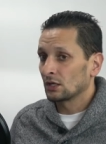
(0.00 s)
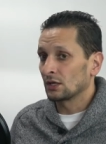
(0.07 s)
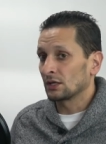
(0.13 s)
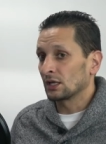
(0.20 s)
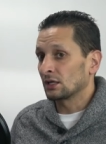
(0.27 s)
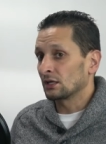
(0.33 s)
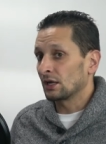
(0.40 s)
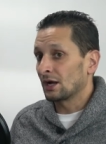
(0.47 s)
And
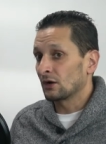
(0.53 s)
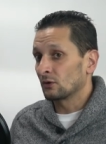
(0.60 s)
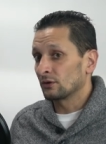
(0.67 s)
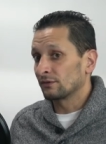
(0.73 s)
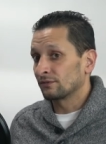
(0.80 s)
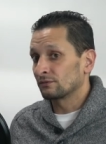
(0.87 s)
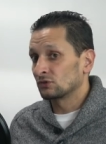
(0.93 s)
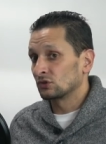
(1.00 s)
then now
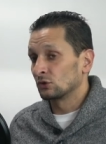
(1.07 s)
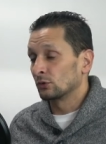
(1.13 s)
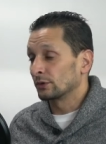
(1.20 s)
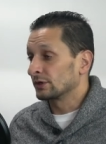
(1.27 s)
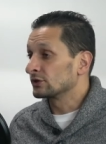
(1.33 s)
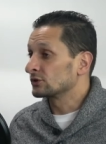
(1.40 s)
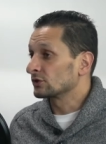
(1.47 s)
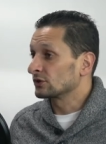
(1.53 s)
if you
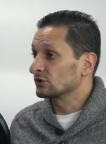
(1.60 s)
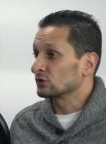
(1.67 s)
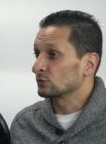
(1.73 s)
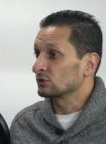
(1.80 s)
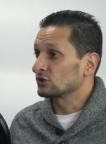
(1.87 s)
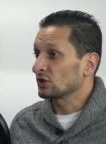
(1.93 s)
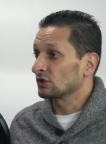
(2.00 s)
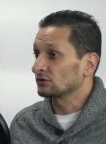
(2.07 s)
were injured as a
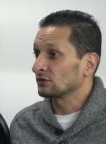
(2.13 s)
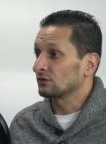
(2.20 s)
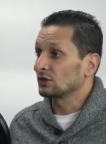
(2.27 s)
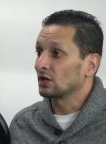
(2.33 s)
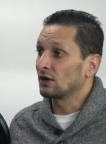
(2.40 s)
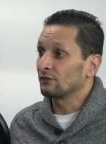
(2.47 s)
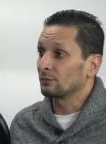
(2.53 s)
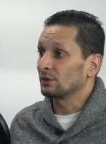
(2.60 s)
result of the
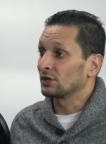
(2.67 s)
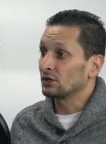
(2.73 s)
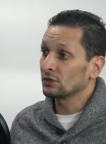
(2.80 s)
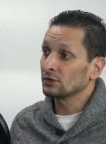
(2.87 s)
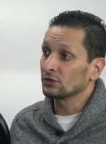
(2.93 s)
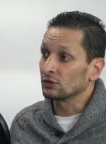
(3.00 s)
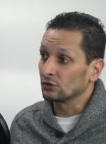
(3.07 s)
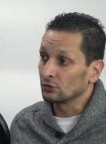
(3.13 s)
government
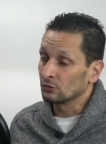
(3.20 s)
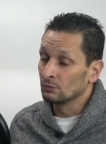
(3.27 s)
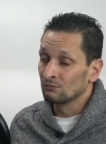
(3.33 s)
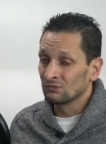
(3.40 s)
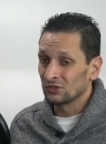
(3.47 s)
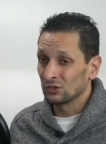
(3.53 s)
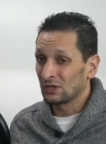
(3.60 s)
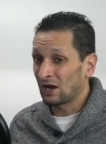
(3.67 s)
hurting you,
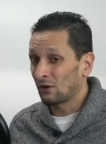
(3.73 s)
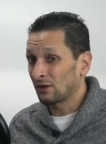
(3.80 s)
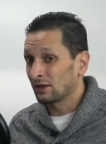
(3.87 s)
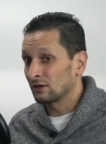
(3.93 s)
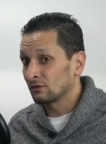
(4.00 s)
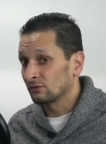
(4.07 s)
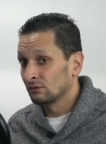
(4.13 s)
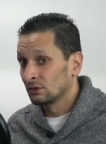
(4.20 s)
you now
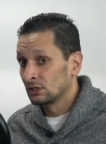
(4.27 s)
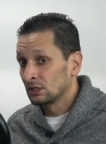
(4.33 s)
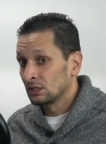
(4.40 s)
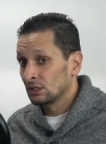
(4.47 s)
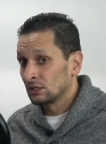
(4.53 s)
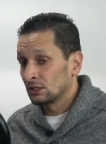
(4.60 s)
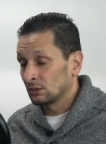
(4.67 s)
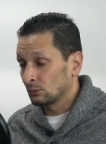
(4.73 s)
have,
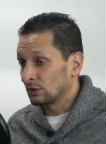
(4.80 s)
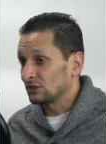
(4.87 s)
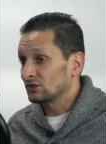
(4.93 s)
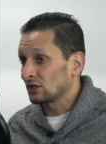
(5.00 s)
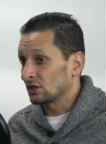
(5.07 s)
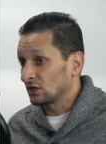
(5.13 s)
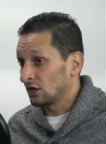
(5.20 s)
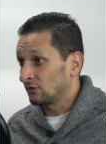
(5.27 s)
and when I
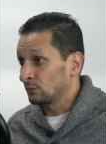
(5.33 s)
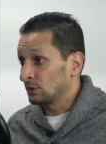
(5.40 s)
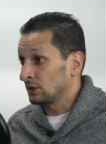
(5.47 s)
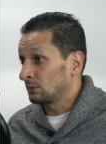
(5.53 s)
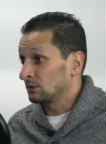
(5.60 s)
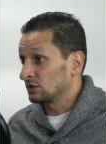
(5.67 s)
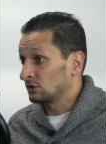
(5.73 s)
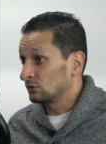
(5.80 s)
say the
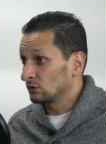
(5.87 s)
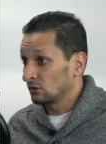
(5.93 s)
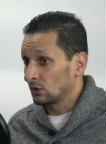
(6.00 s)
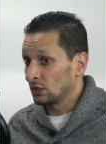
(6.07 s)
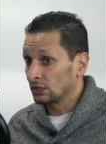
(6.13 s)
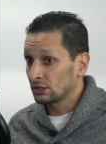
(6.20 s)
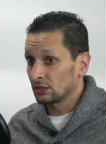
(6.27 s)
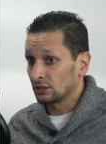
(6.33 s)
government, I mean New
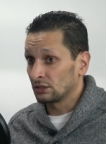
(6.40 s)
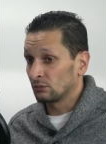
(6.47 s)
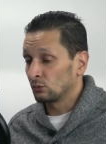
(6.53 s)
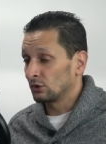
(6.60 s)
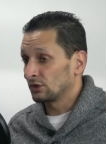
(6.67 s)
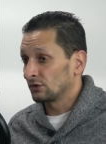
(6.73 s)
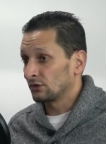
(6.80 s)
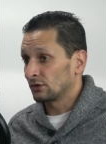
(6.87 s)
York and
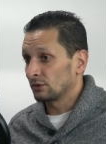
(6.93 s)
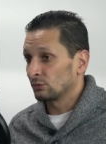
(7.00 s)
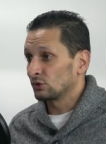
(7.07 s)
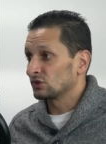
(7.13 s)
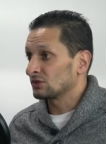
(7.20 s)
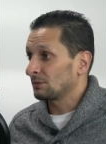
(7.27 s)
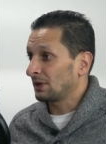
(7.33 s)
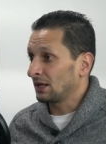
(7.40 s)
one of their
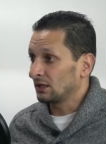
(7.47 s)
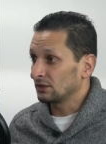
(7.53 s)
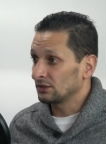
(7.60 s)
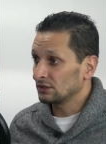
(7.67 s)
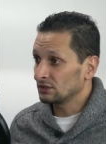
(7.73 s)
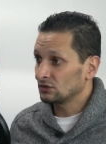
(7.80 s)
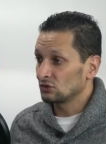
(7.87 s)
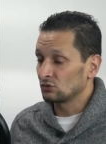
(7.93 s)

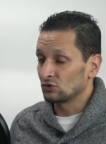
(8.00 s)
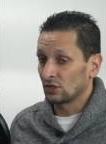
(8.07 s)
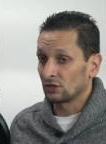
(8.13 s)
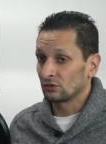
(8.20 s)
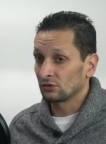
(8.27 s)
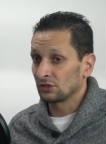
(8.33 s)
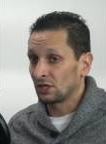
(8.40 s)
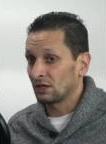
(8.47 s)
municipalities, you
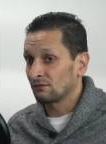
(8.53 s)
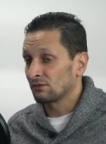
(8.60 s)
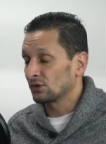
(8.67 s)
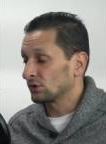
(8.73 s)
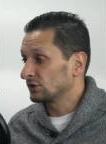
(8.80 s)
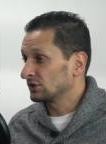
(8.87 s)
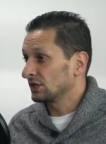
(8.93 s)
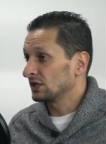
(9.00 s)
generally have
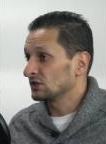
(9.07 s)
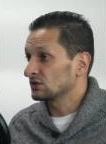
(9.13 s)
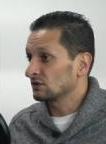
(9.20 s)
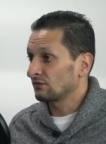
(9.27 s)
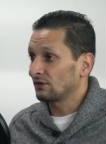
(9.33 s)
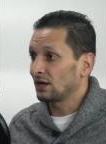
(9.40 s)
thirty days to